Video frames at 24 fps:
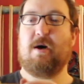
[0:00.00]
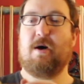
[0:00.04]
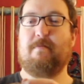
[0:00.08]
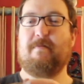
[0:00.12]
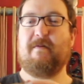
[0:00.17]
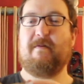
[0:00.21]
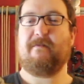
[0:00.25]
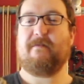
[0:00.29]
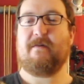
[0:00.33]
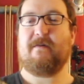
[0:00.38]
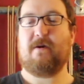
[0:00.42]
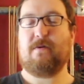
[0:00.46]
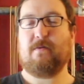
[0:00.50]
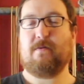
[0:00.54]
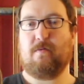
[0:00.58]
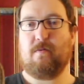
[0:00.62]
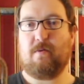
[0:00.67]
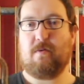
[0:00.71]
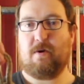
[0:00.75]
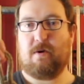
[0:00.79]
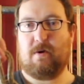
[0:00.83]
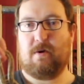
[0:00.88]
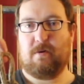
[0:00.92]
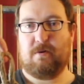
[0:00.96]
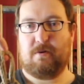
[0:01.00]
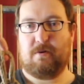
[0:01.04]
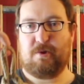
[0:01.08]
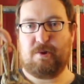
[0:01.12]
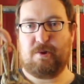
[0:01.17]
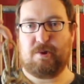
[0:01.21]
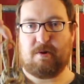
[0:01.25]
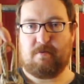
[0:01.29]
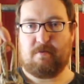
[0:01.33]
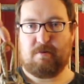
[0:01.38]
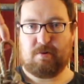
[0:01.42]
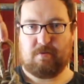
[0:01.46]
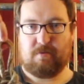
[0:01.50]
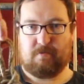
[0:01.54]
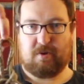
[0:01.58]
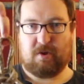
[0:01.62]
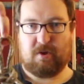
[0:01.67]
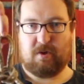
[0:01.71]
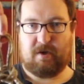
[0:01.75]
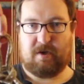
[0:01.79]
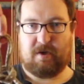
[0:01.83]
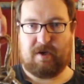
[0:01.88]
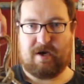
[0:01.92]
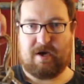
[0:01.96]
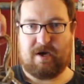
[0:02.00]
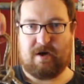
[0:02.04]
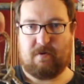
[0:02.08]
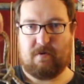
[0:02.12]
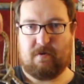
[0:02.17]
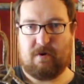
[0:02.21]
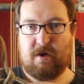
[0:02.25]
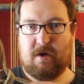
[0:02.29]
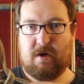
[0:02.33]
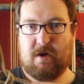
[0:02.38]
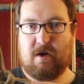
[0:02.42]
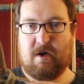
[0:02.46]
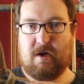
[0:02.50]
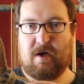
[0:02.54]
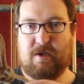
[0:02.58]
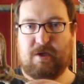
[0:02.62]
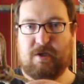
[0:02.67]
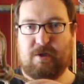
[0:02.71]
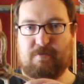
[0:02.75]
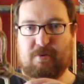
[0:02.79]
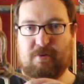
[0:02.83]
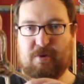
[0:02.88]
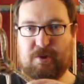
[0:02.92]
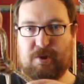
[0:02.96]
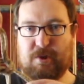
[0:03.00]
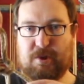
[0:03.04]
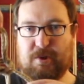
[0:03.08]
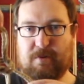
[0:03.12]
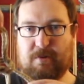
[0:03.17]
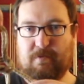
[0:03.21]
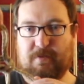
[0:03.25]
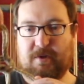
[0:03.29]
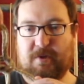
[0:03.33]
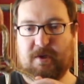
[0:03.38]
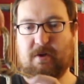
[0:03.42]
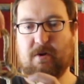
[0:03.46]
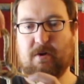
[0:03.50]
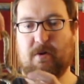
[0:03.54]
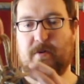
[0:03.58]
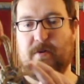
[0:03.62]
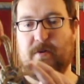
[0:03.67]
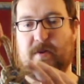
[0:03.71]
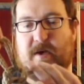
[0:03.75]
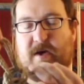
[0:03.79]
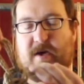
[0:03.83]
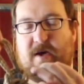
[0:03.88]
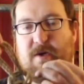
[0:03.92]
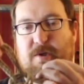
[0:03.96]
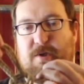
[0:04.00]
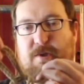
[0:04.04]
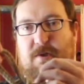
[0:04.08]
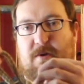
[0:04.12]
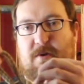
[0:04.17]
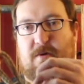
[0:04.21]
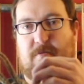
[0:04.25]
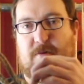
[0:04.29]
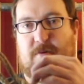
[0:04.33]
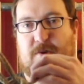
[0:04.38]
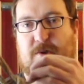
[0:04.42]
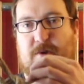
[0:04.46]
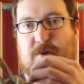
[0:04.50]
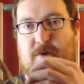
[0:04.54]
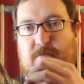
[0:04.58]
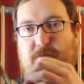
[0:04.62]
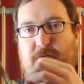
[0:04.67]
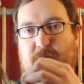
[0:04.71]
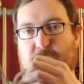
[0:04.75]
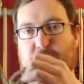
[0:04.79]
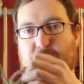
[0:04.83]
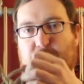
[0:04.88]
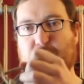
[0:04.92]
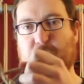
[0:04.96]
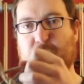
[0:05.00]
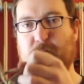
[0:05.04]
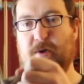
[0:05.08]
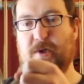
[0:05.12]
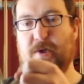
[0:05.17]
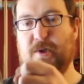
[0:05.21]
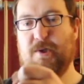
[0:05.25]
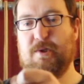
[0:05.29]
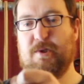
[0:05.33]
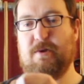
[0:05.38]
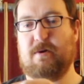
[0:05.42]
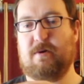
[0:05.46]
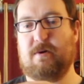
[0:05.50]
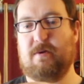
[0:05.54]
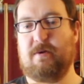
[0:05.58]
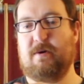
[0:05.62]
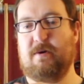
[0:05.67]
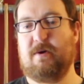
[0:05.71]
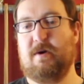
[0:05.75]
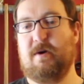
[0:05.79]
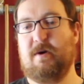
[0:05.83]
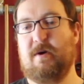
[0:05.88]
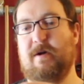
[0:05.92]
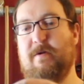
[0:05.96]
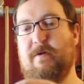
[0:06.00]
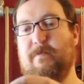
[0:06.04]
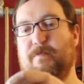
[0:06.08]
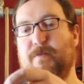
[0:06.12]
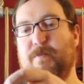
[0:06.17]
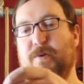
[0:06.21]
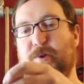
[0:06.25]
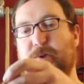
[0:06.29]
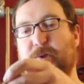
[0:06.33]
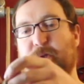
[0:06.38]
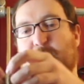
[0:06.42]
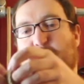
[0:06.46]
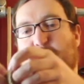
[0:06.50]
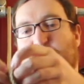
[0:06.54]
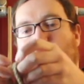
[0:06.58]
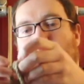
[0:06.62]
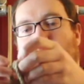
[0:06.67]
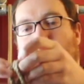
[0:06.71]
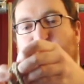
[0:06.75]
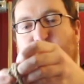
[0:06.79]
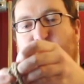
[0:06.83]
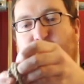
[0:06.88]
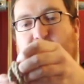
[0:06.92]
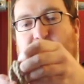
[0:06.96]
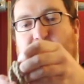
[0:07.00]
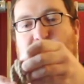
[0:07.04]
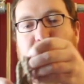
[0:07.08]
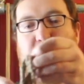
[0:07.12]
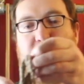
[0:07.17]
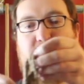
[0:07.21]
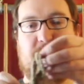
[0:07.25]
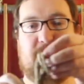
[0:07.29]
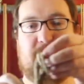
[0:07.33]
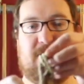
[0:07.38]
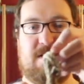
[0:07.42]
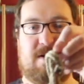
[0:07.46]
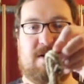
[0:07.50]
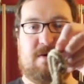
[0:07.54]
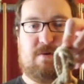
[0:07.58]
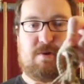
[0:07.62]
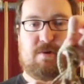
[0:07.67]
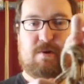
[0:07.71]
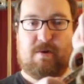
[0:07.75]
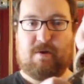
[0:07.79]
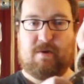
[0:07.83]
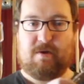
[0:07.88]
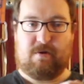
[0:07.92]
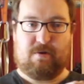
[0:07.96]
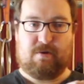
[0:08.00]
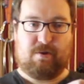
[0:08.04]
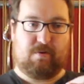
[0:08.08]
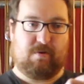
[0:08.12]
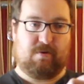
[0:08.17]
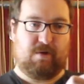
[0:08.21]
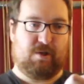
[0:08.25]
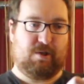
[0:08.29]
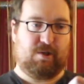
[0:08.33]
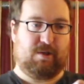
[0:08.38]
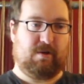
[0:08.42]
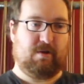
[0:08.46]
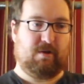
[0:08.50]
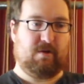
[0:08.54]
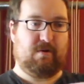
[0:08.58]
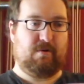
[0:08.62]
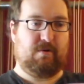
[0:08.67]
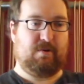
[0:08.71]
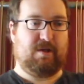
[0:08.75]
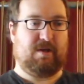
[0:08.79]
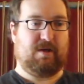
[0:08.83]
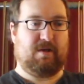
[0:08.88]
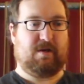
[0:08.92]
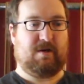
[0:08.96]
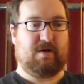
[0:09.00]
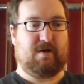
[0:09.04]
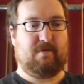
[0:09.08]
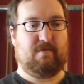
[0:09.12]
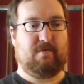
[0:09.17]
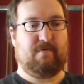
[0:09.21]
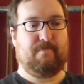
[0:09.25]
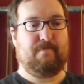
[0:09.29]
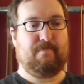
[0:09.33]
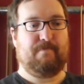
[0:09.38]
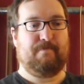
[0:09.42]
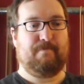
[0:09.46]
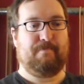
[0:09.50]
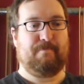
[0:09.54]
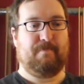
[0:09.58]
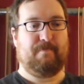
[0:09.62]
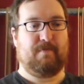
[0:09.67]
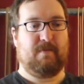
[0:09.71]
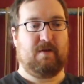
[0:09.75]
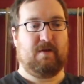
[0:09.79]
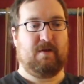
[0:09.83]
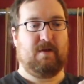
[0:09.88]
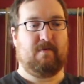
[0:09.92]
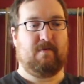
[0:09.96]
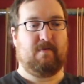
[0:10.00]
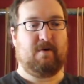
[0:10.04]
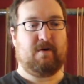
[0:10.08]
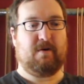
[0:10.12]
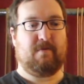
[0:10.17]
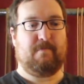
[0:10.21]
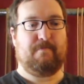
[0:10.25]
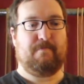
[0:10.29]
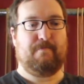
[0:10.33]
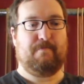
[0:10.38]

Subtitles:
On my final one, to stop this from pulling out, I need to put something on there. So I'm just going to put a twist on to stop the last one from coming out. So a little twist and close that down. There we go.